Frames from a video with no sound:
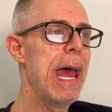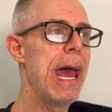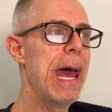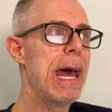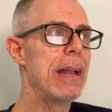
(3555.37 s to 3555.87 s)

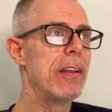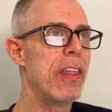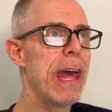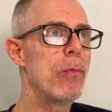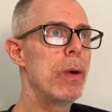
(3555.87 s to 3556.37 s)
And
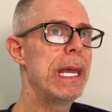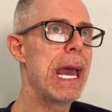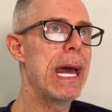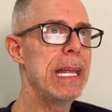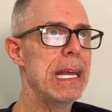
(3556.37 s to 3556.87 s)
then we
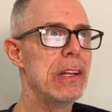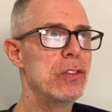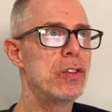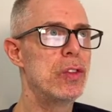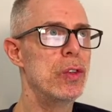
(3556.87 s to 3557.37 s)
get
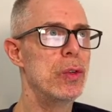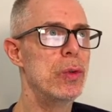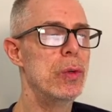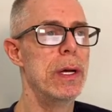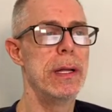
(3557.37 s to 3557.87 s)

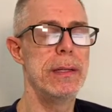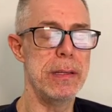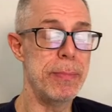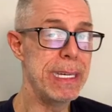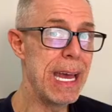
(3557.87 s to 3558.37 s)
into
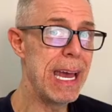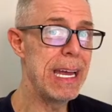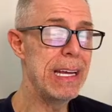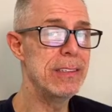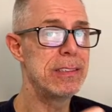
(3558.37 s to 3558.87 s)

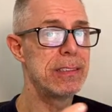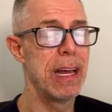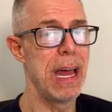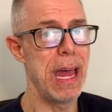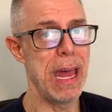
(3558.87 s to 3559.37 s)
DPAs
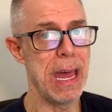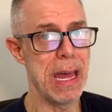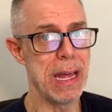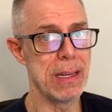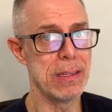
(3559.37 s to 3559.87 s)

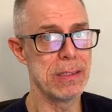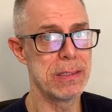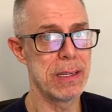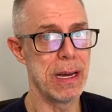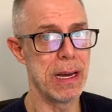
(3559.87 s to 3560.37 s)

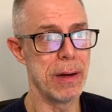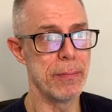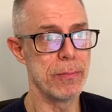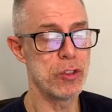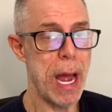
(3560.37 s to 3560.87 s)
and
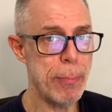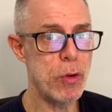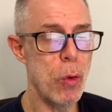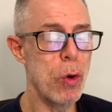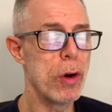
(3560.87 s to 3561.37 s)

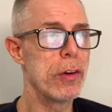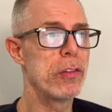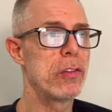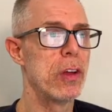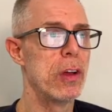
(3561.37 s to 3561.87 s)

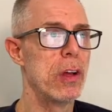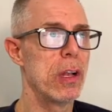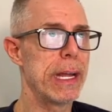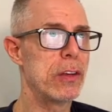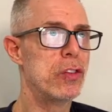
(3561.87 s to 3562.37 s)
trapdoors.
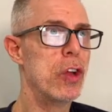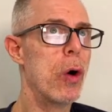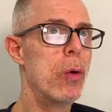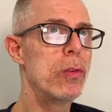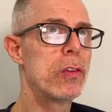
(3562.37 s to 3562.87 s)
Like
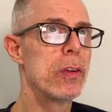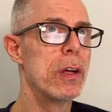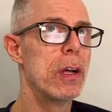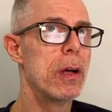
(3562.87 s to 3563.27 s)
don't